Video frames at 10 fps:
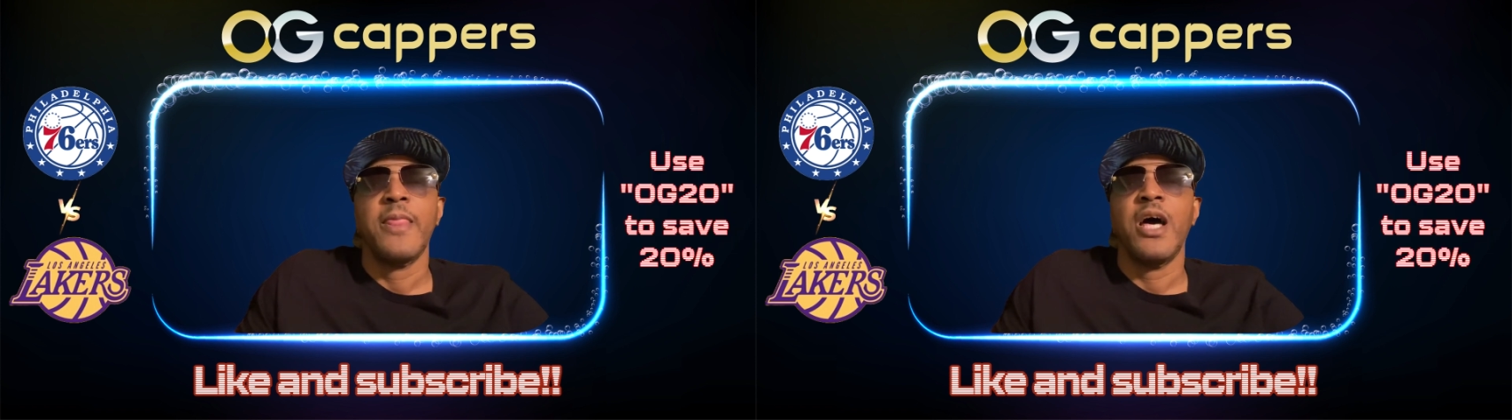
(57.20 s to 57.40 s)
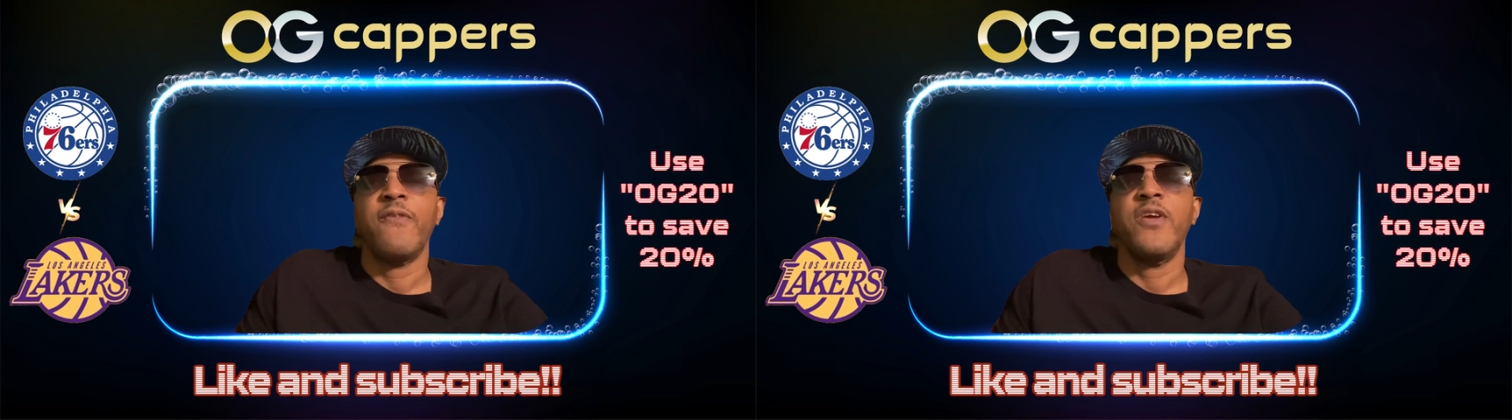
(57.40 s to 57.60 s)

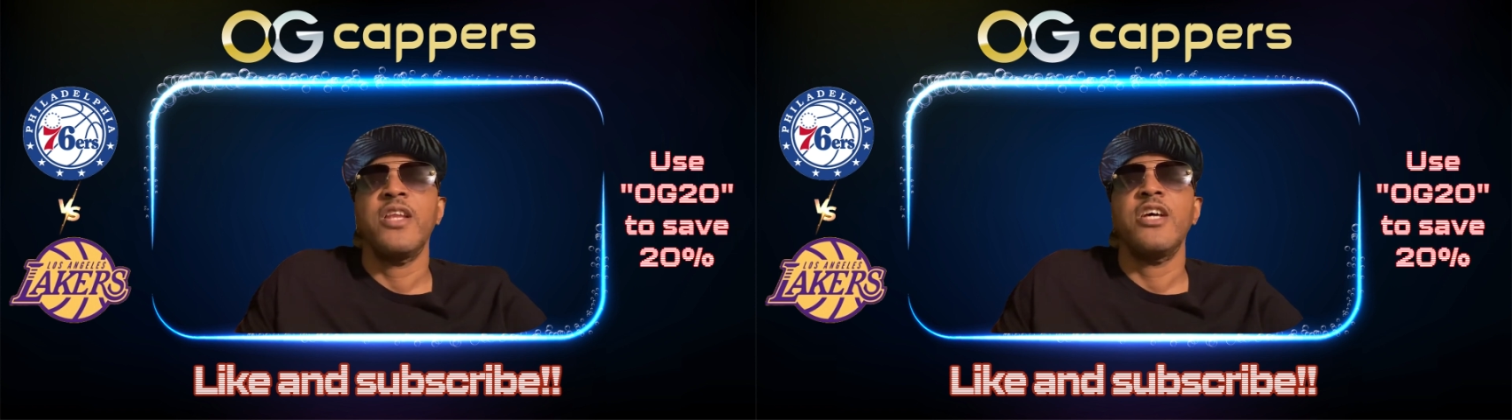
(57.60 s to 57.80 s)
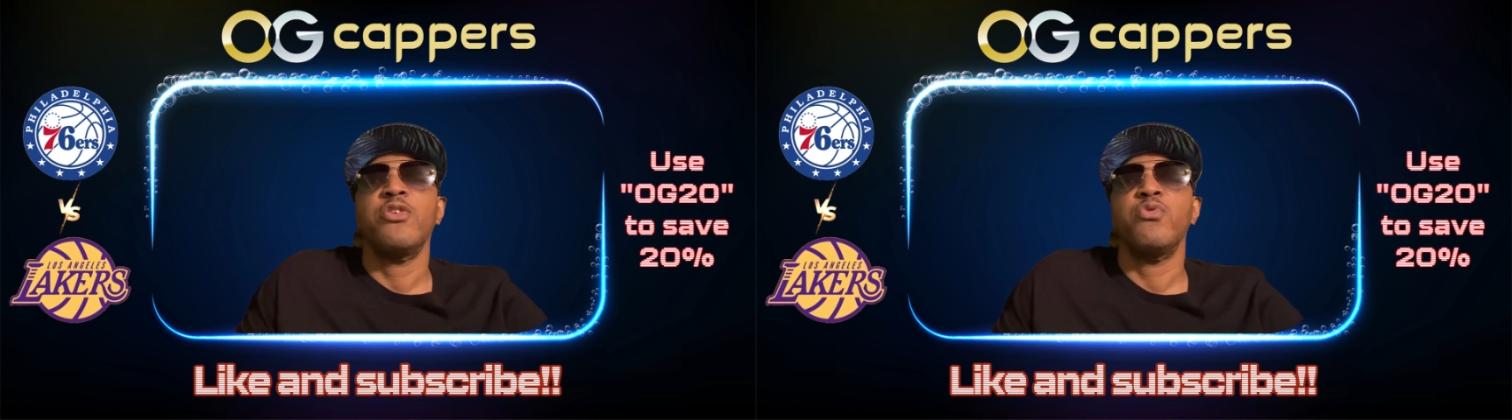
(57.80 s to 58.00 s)
I think
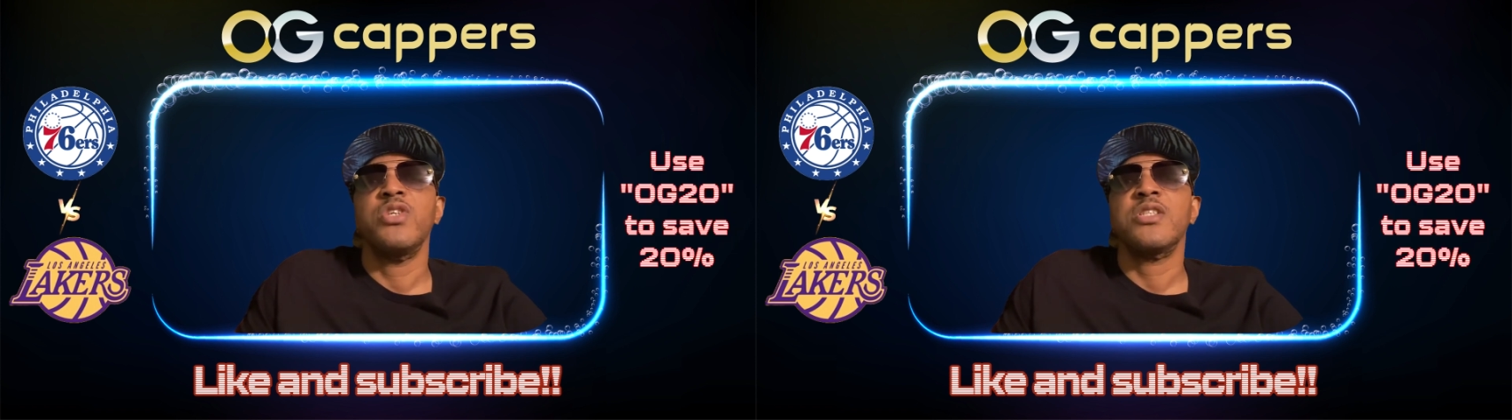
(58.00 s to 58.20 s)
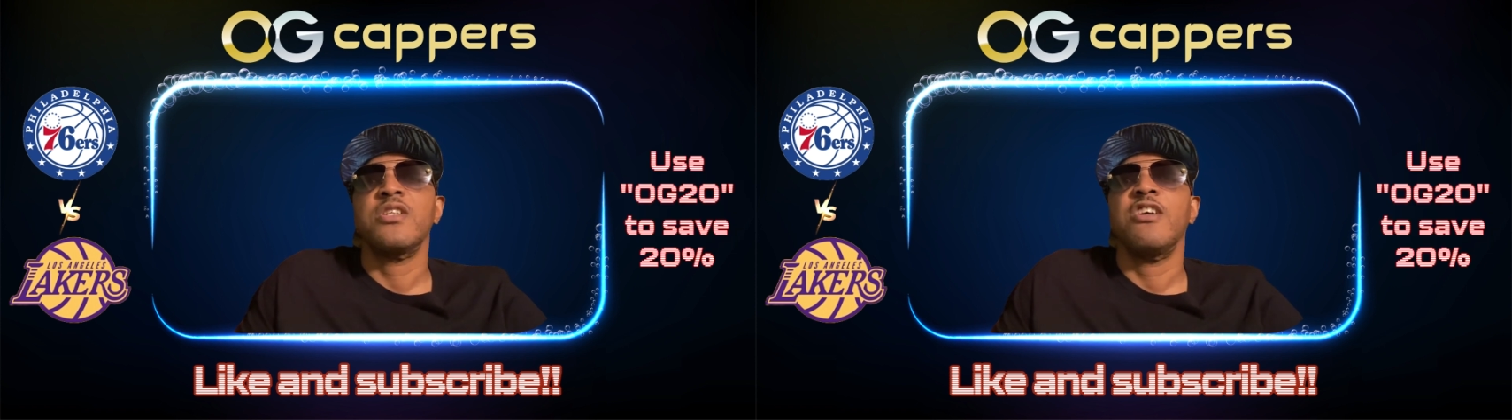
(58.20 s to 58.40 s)
they'll do
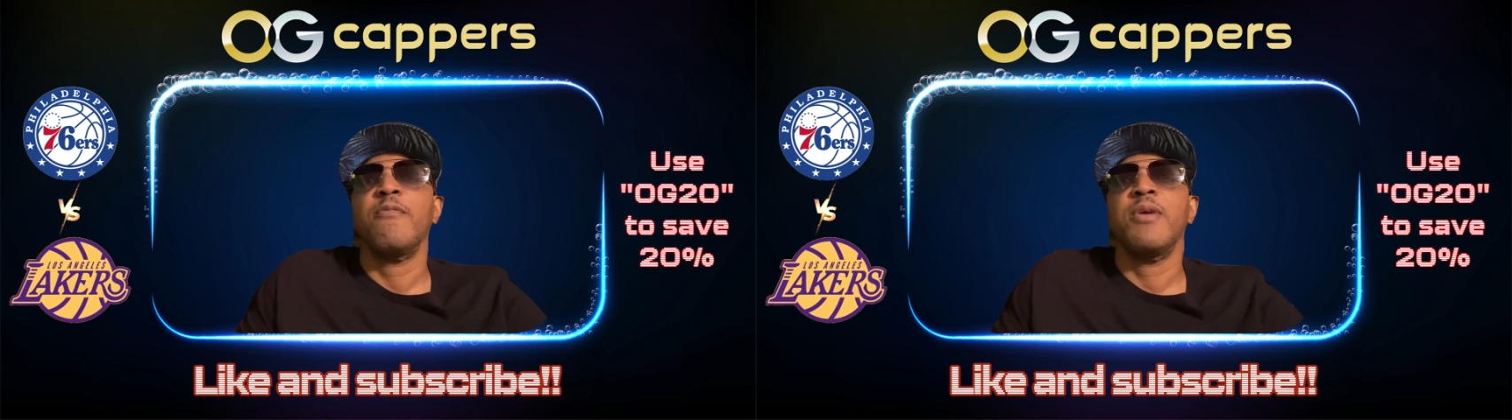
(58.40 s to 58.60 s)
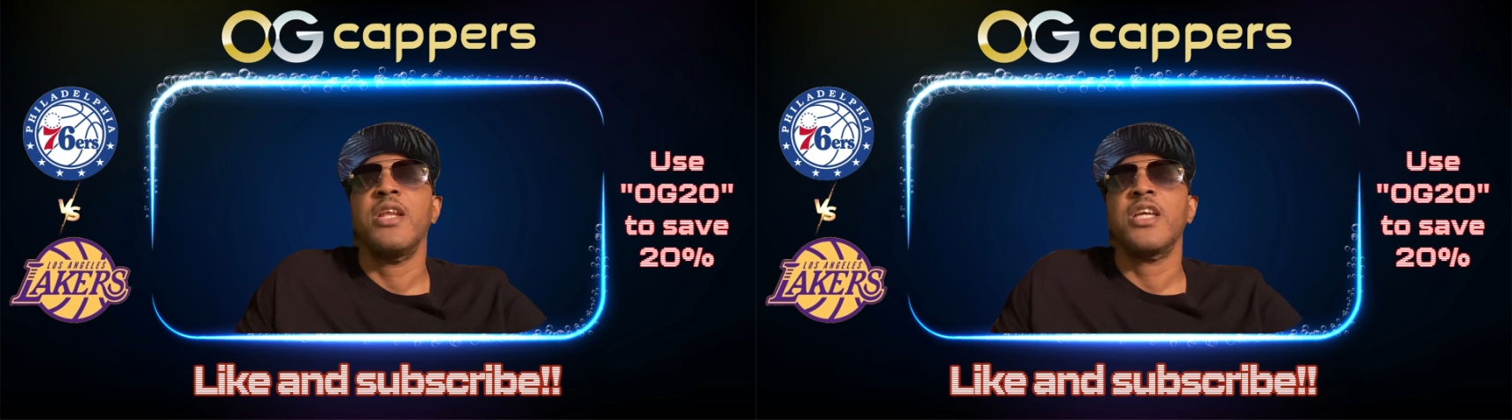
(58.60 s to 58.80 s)
just enough,
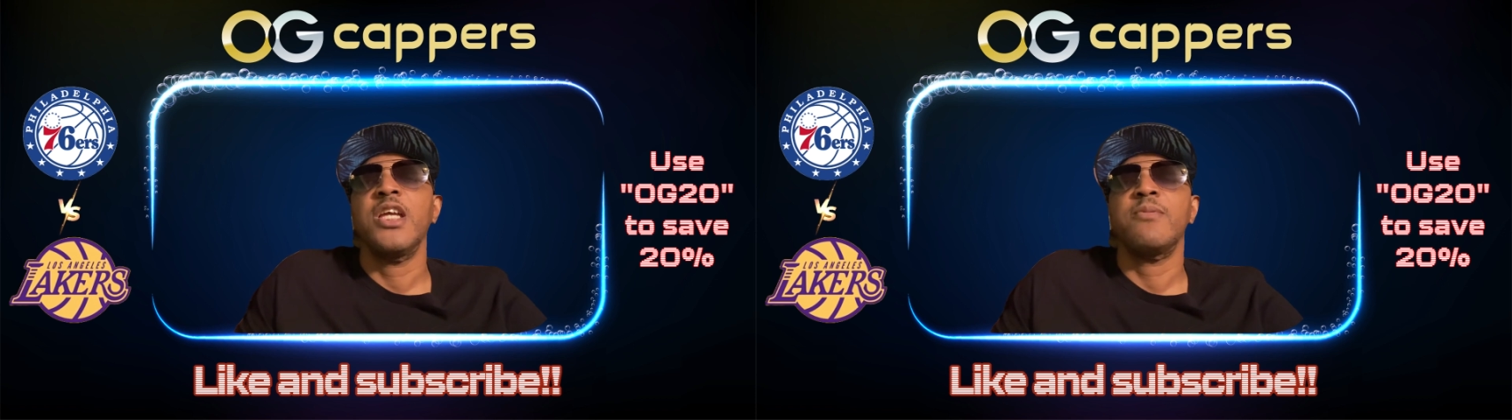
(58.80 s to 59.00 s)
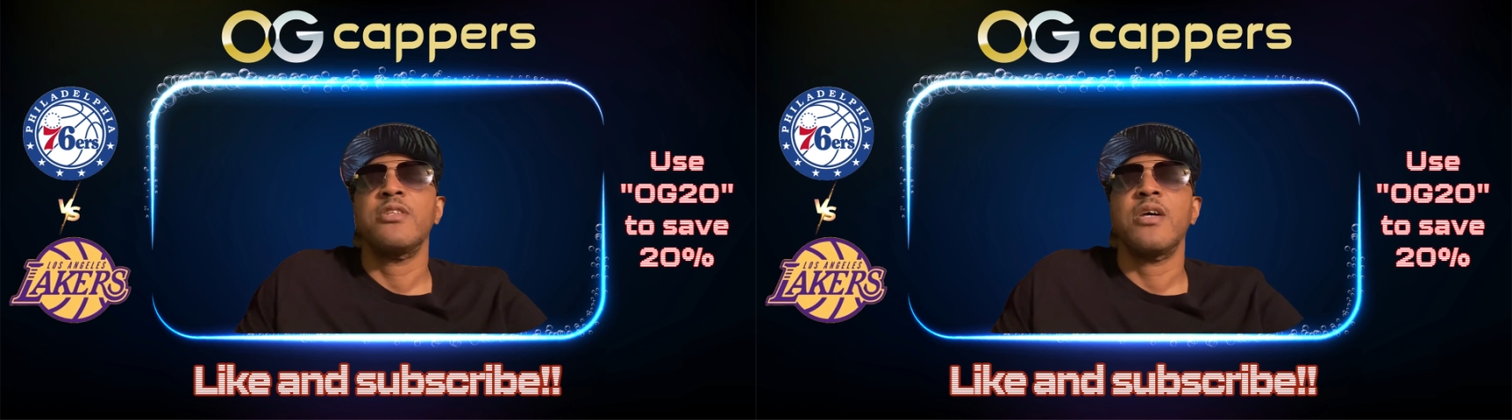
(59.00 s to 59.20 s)
man, to
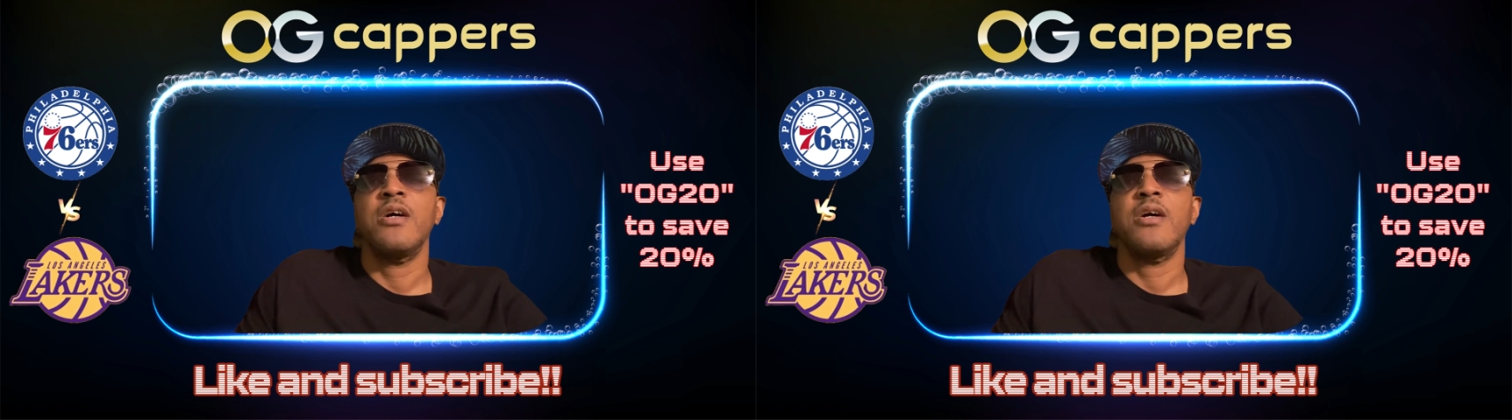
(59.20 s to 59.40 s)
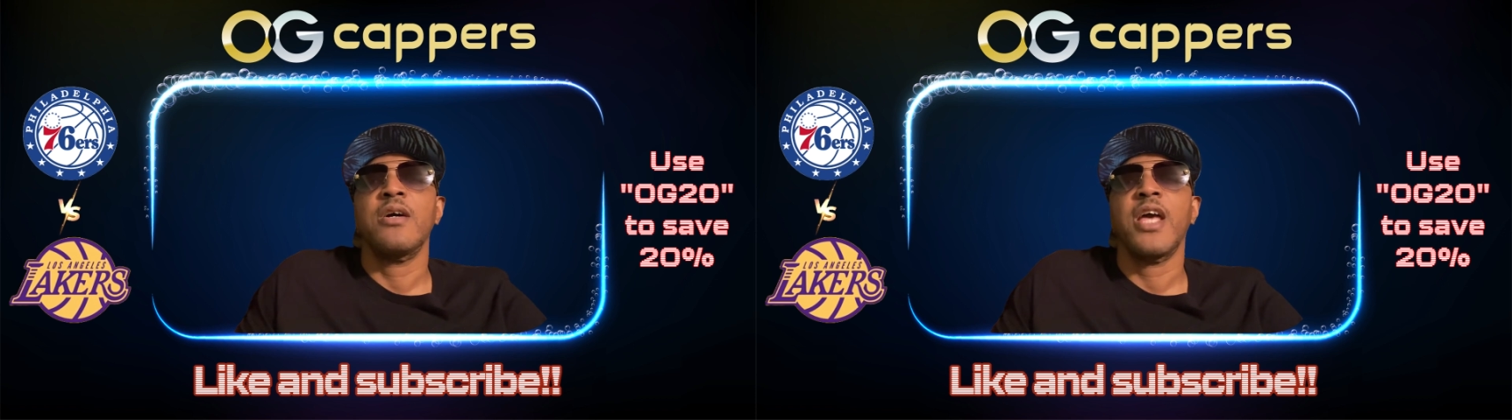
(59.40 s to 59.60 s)
keep this
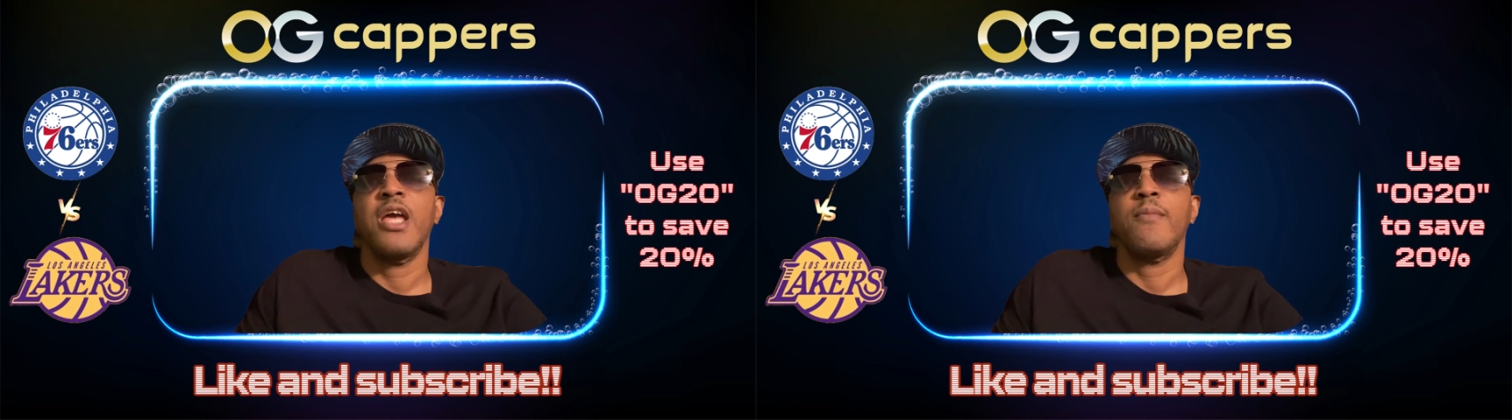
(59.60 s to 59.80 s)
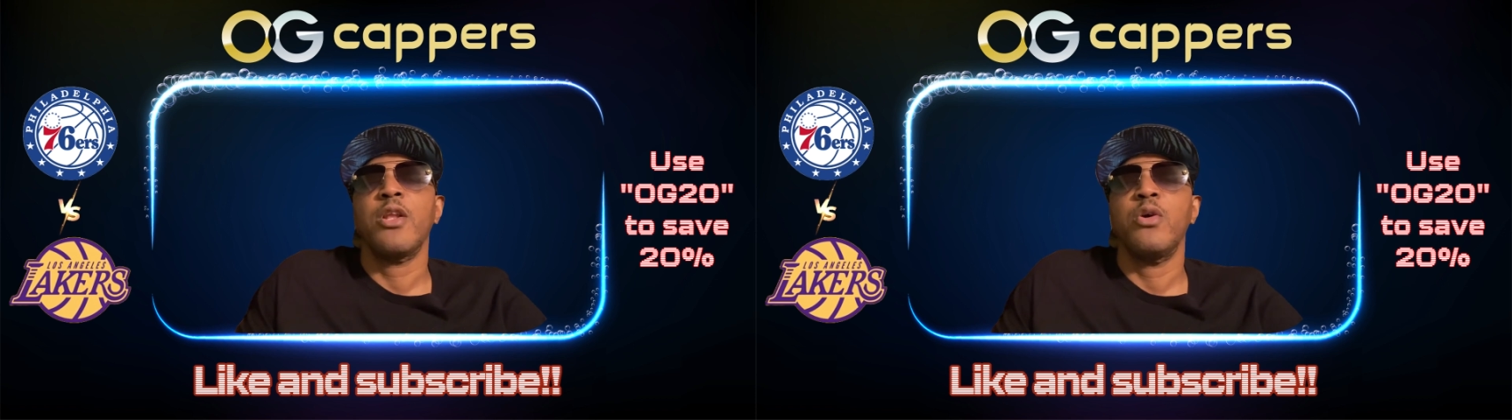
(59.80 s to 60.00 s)
uh,
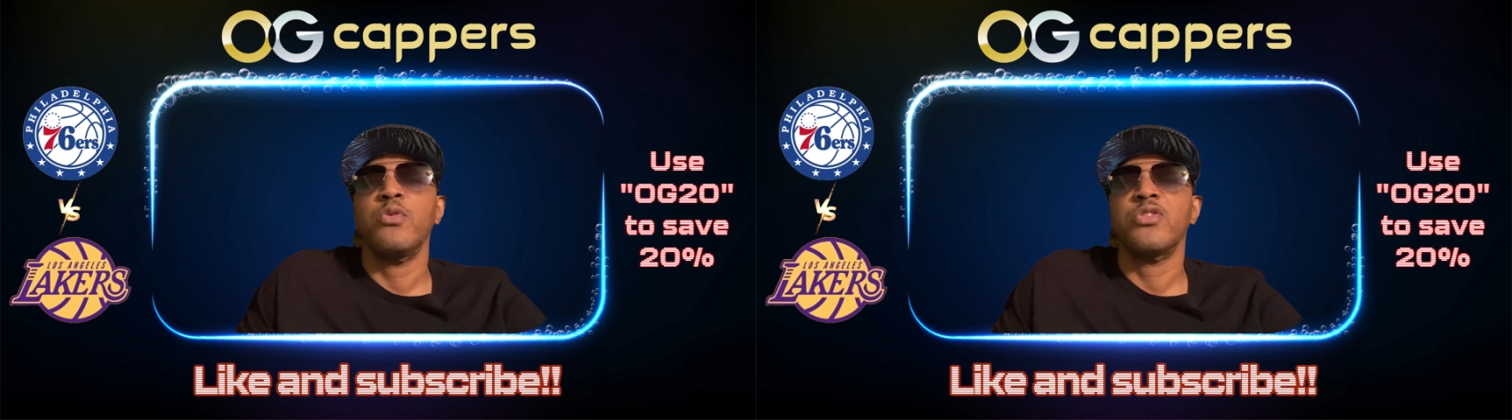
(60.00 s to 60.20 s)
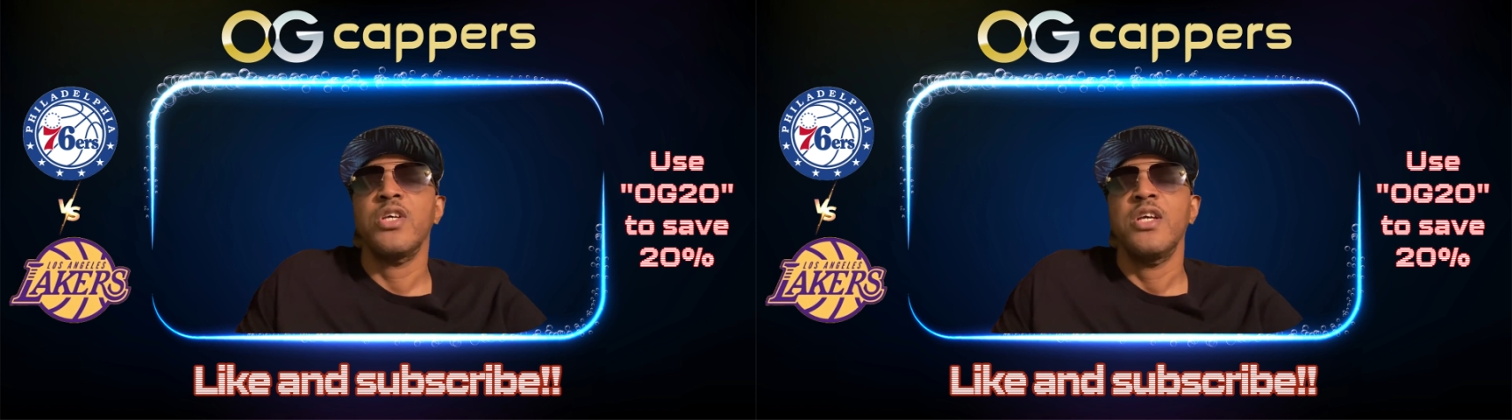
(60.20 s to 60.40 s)
game close.